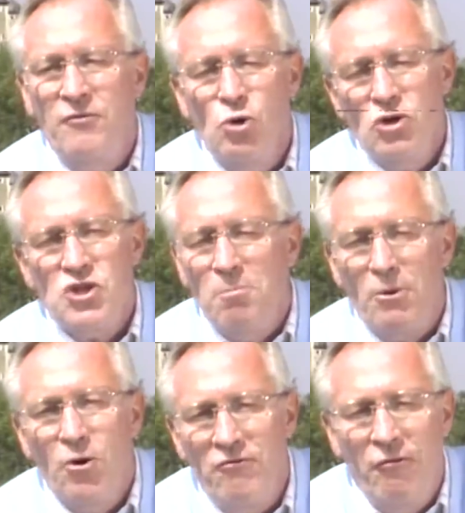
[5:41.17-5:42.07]
Of course,
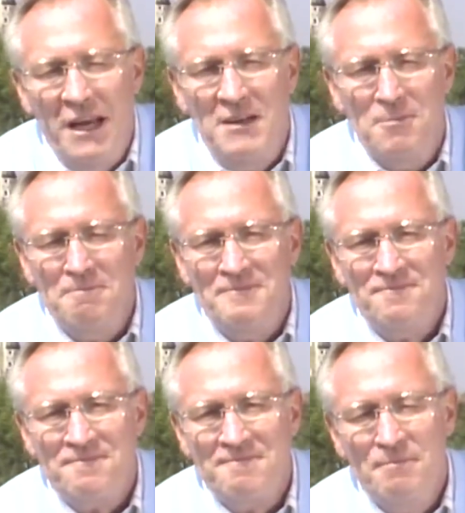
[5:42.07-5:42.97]
it brought freedom,
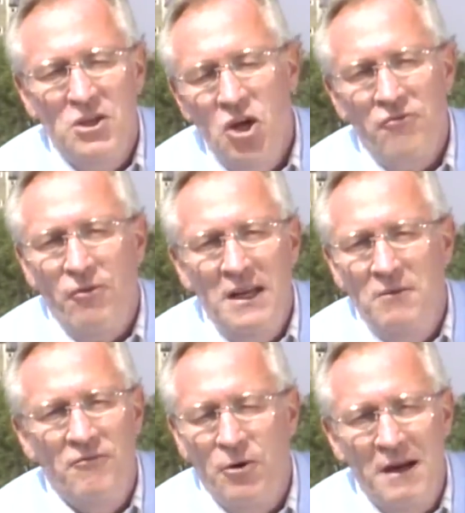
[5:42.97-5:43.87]
but not
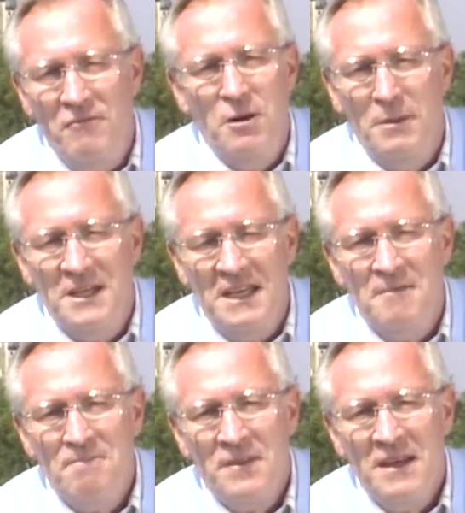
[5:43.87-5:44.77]
freedom for
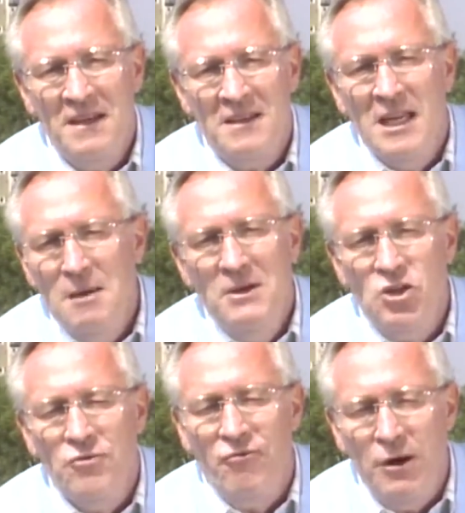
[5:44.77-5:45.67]
everybody. The
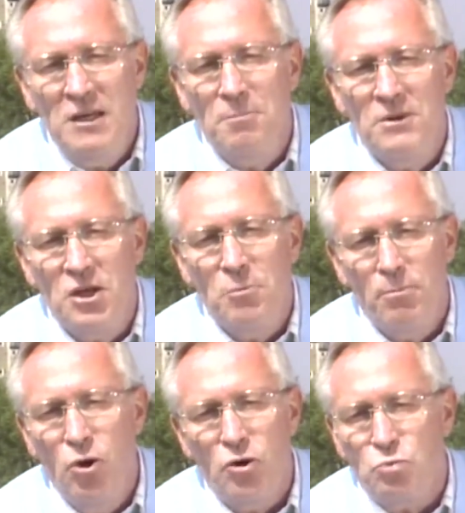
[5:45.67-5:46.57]
limited freedom that
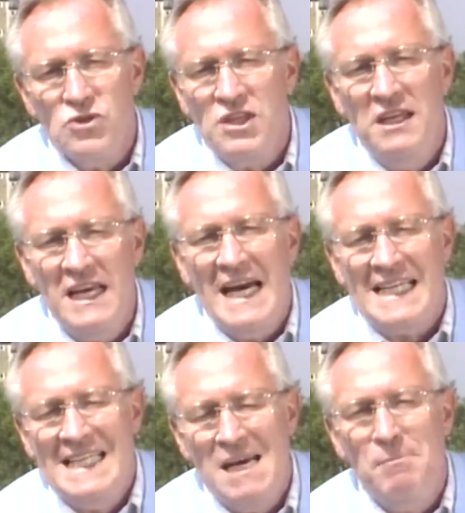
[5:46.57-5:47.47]
it brought was in the
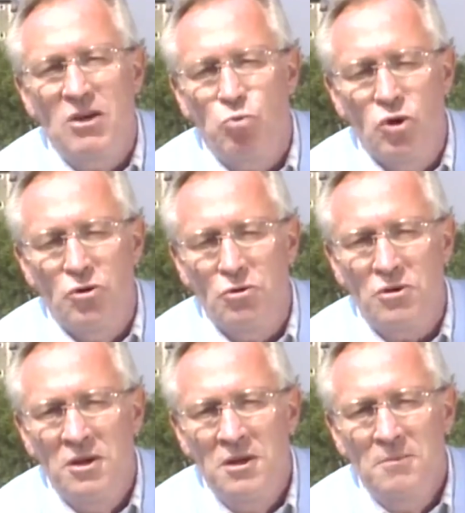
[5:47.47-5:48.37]
academic
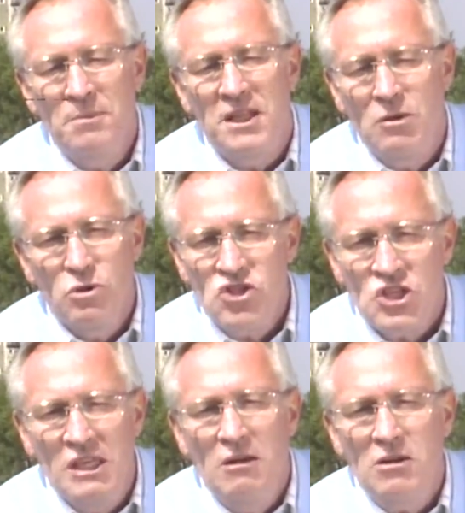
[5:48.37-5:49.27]
world, but they were
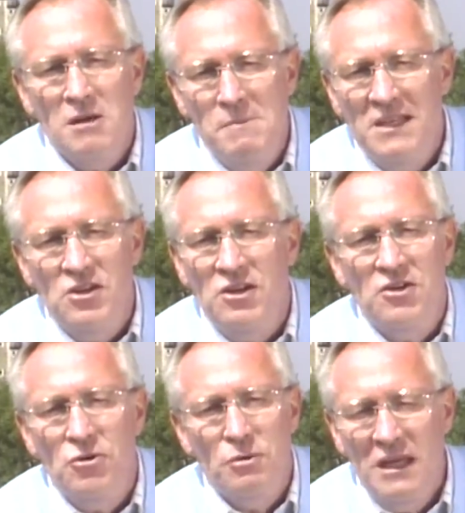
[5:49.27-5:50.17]
still
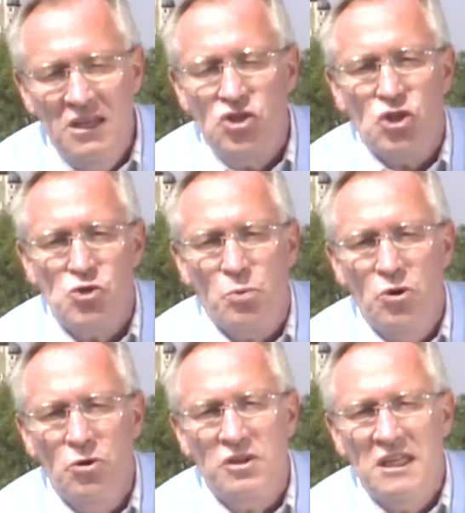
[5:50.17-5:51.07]
committed in the
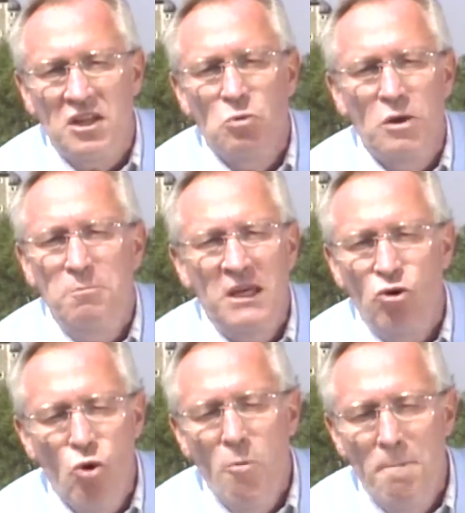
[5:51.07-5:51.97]
religious world that there would
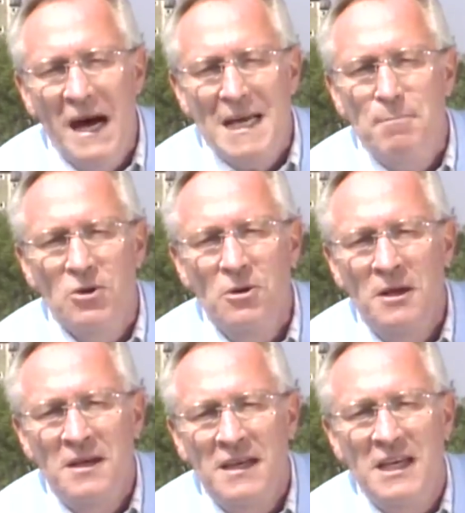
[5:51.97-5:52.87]
be no
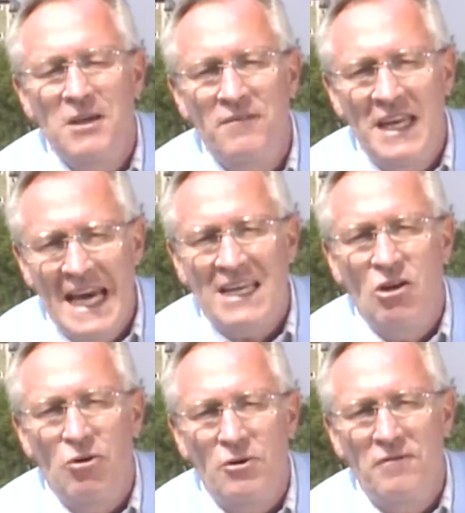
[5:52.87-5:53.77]
Bible in the
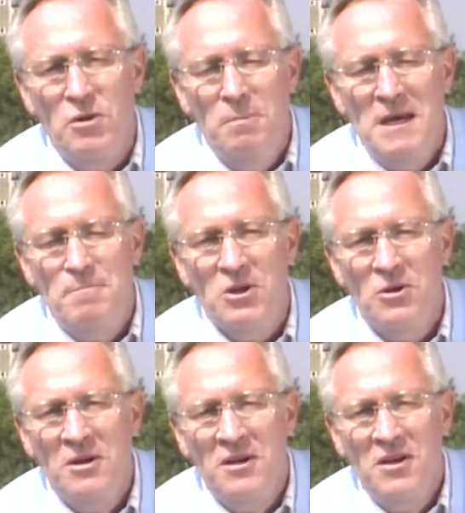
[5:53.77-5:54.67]
vernacular of the
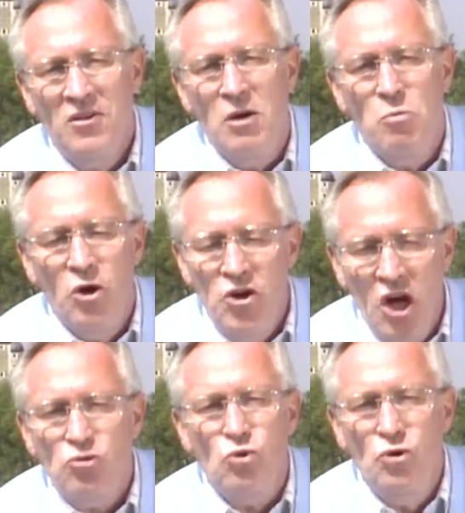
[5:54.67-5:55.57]
people. They were
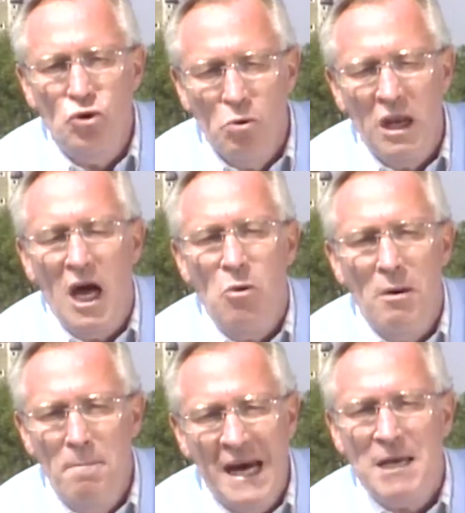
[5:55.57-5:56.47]
not going to
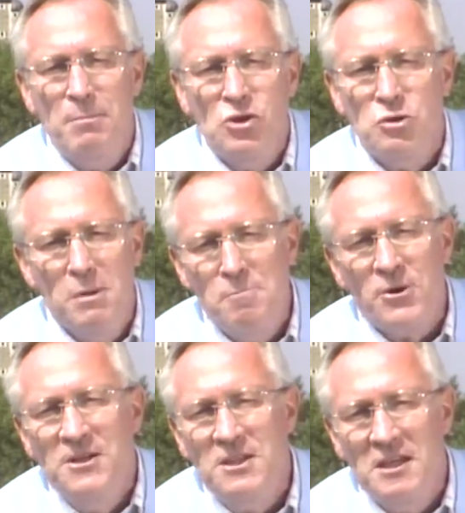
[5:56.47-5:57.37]
allow a Bible to be
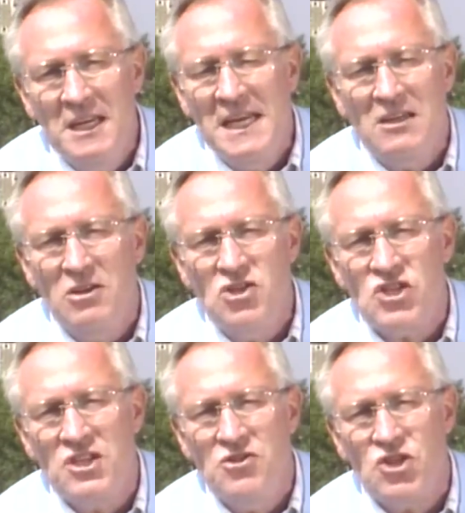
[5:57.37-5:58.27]
printed in
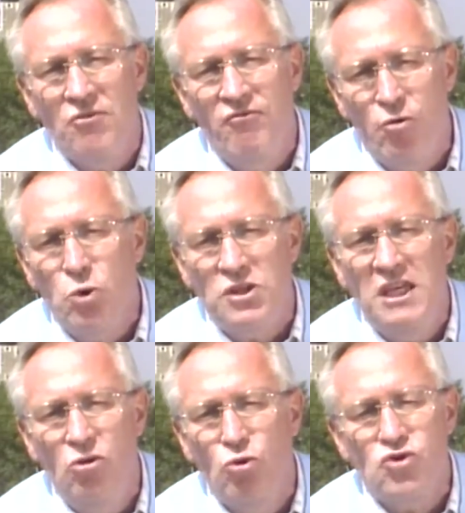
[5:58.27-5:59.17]
English, since in
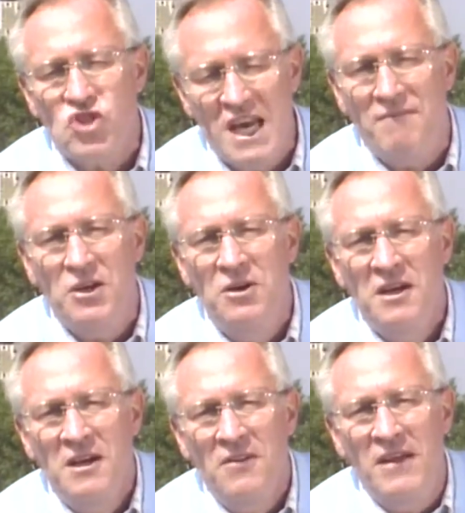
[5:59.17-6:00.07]
1407
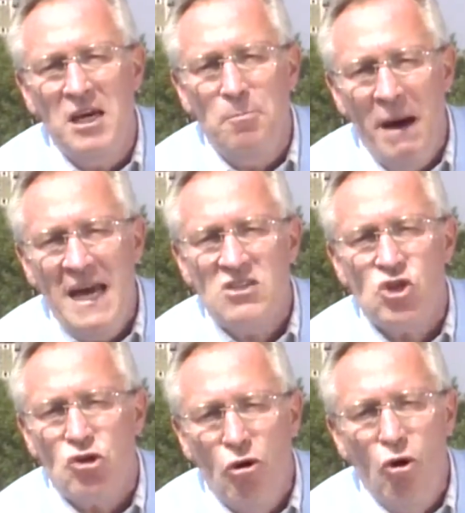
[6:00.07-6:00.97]
they had
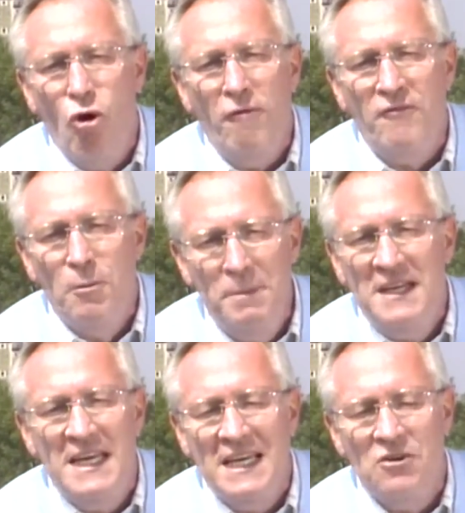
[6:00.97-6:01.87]
passed a law
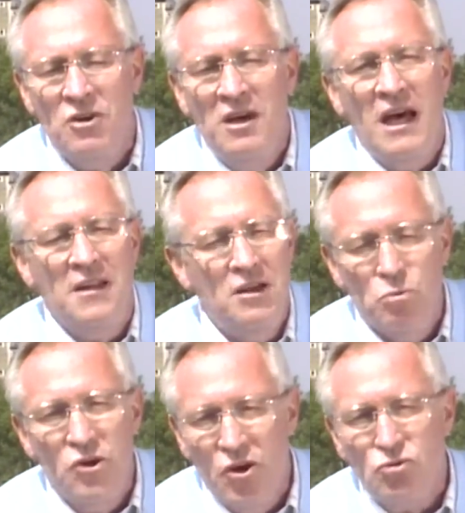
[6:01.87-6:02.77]
forbidding it, and
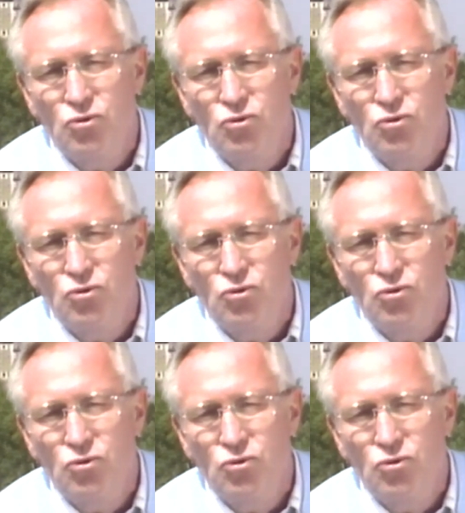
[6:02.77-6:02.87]
they were